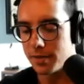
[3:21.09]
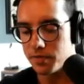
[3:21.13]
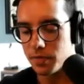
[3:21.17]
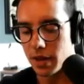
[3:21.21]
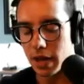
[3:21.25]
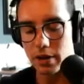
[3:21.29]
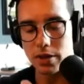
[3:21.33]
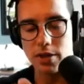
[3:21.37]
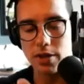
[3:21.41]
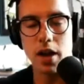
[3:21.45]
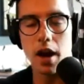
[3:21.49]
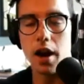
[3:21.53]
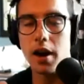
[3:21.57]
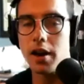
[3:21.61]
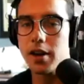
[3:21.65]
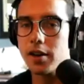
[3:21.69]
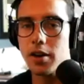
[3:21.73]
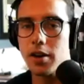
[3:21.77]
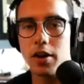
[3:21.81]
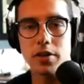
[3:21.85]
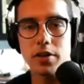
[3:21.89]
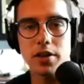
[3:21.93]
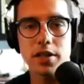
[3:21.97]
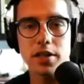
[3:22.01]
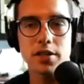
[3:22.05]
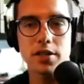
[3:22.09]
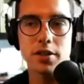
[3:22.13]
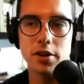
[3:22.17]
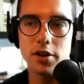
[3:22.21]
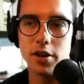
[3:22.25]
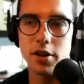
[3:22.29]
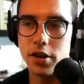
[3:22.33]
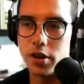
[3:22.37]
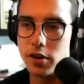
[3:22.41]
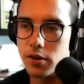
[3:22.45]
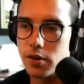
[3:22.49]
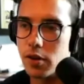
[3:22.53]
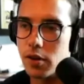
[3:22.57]
I was talking to all these
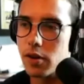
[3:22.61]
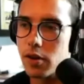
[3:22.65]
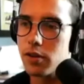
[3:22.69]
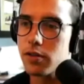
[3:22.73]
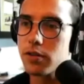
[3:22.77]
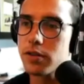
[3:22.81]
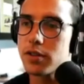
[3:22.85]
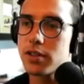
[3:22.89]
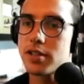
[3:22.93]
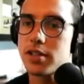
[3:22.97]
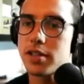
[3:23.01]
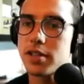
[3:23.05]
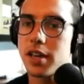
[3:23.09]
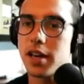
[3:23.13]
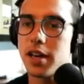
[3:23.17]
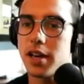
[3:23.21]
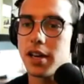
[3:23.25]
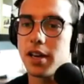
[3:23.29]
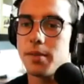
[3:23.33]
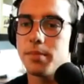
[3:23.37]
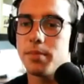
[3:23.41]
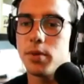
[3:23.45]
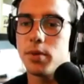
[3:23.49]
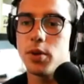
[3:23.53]
30 year olds um,